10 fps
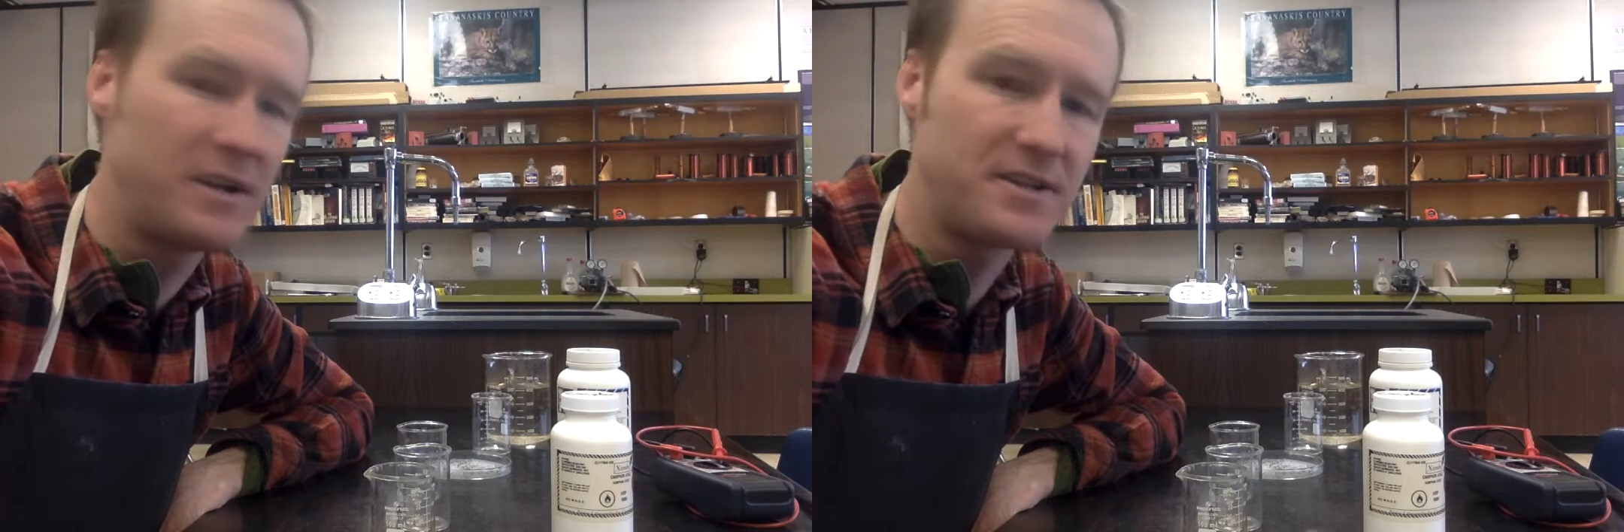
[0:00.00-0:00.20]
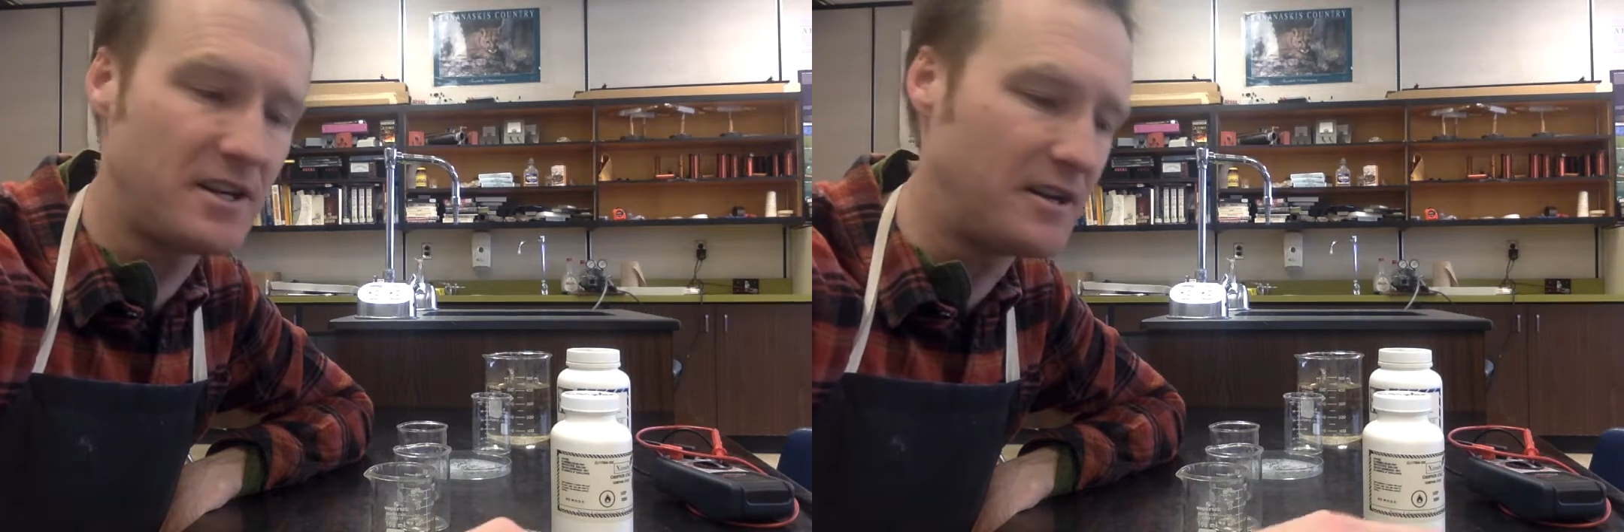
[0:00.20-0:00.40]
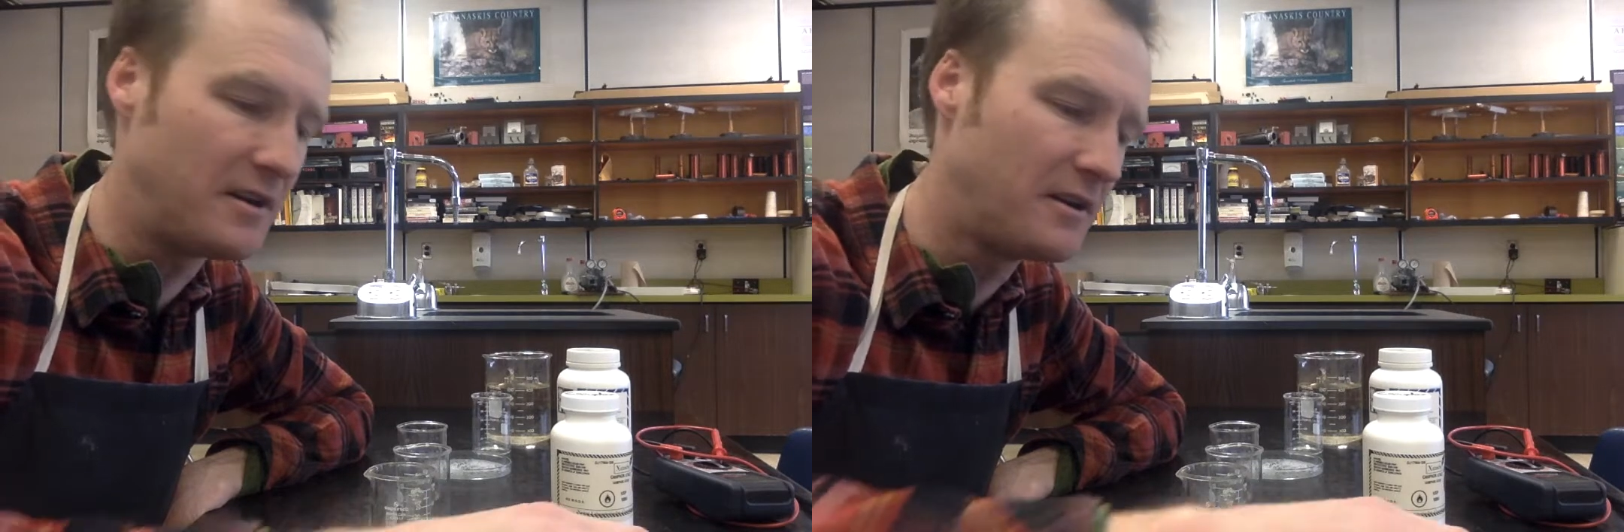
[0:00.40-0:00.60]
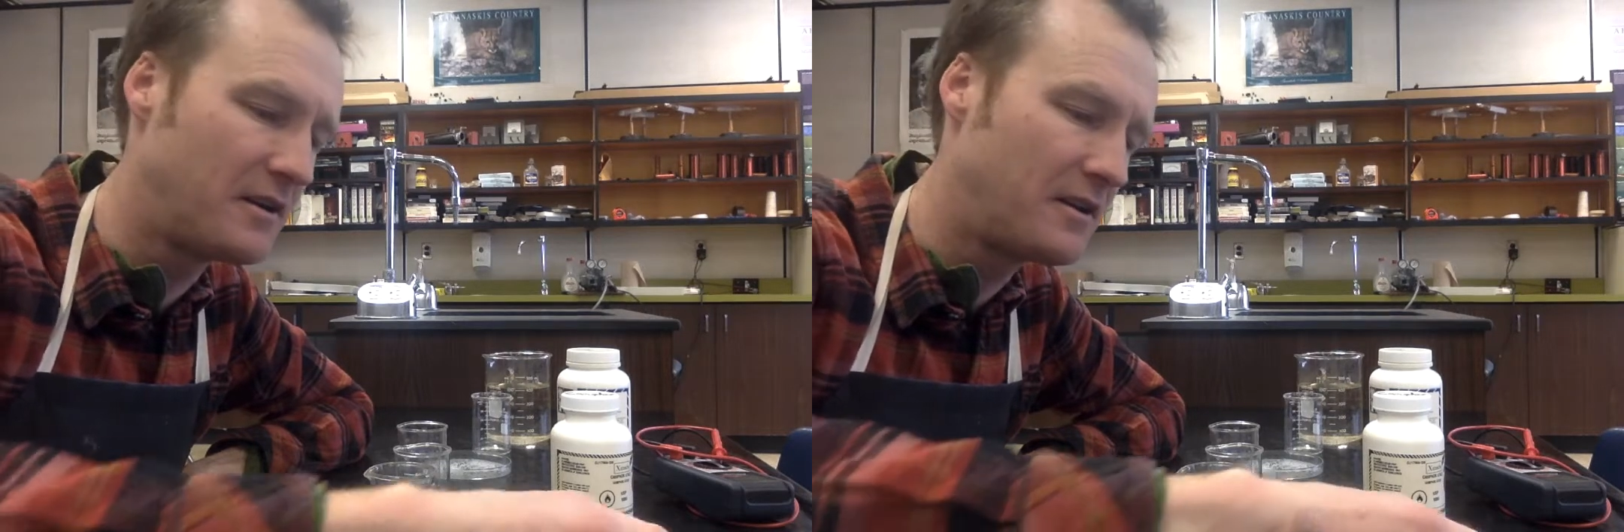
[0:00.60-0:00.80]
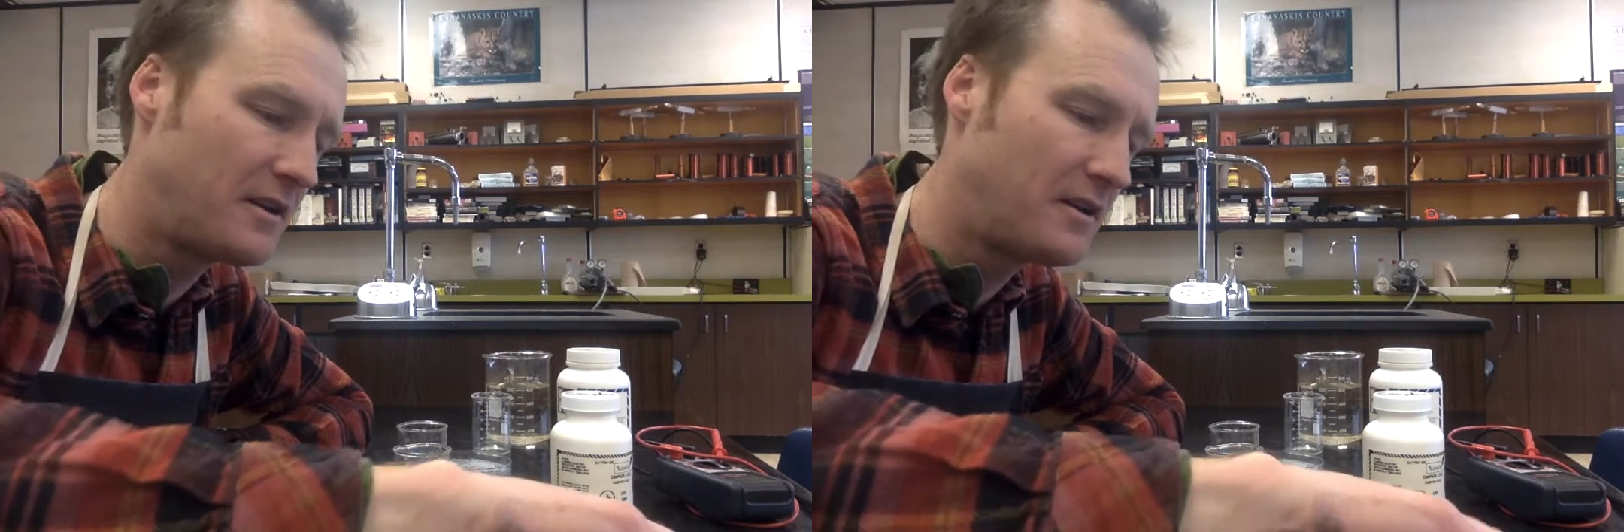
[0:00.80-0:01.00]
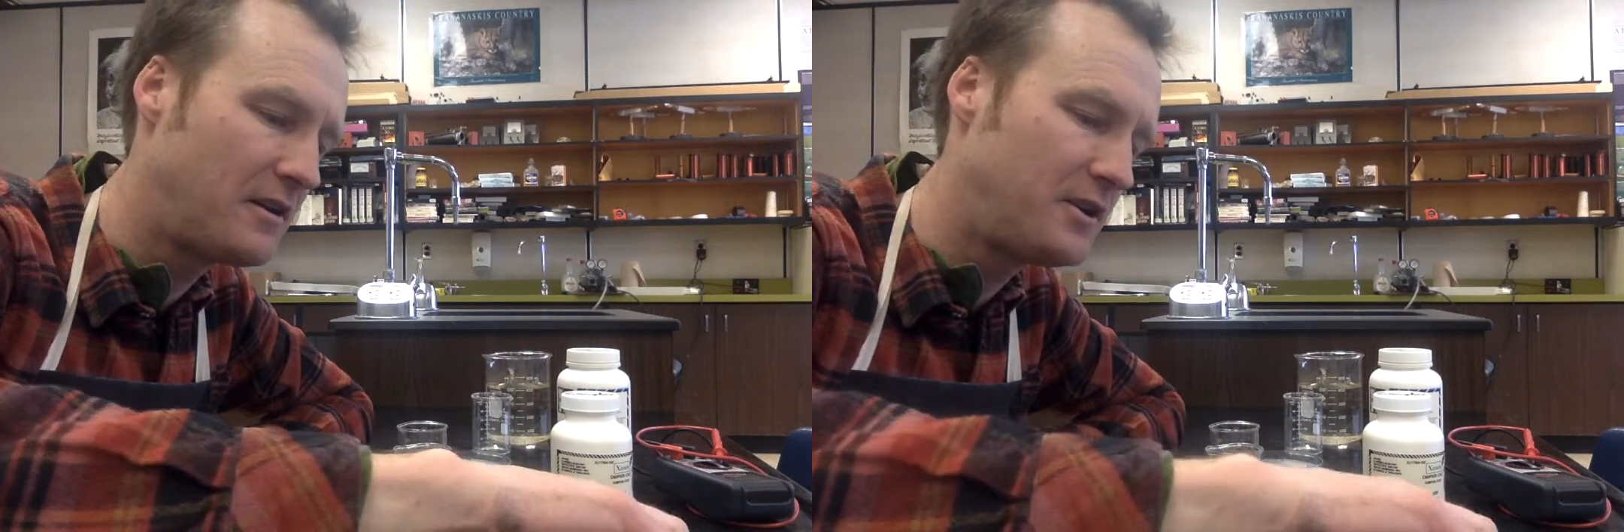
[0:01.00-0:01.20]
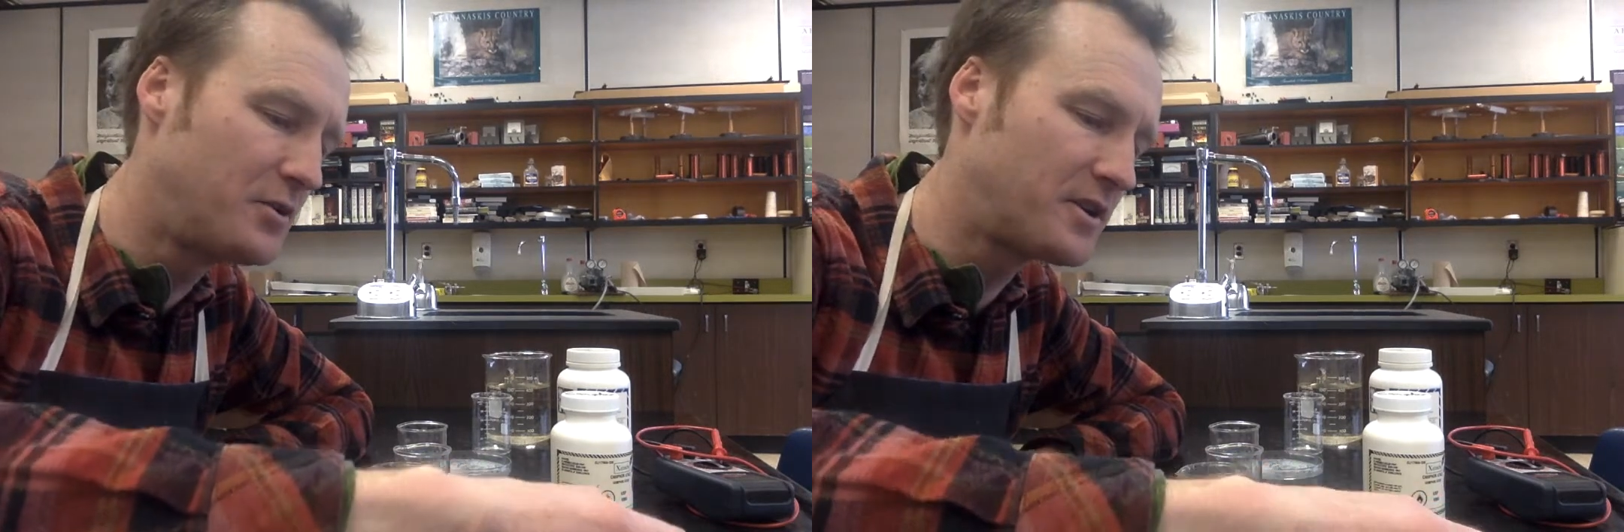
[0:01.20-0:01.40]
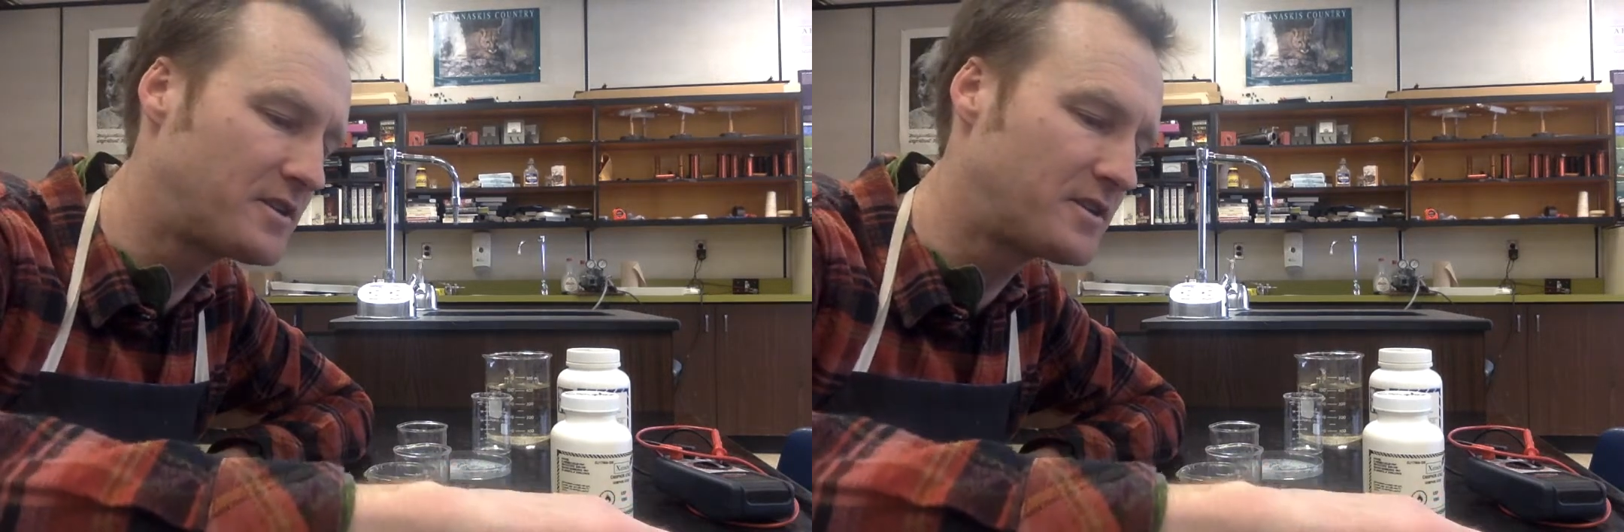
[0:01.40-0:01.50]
is in it. Notice